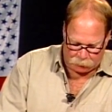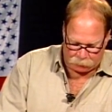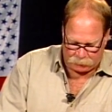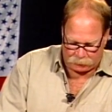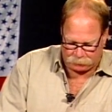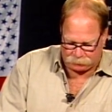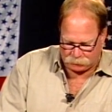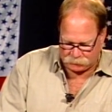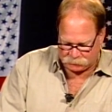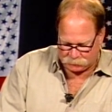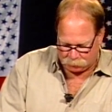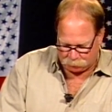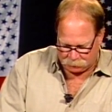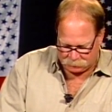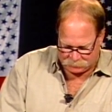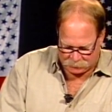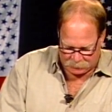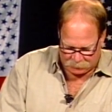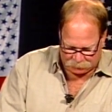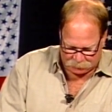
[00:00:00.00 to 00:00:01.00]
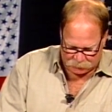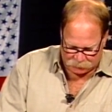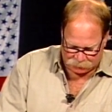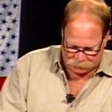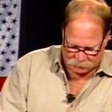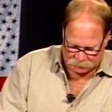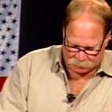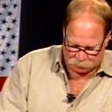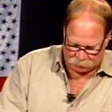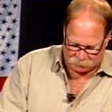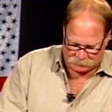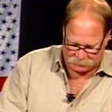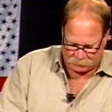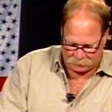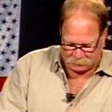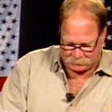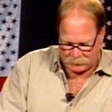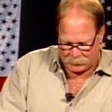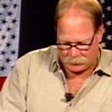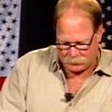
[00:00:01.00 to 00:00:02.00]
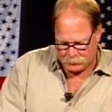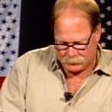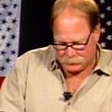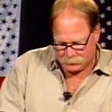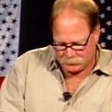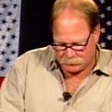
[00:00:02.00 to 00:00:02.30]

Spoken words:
they facilitated this, facilitated that.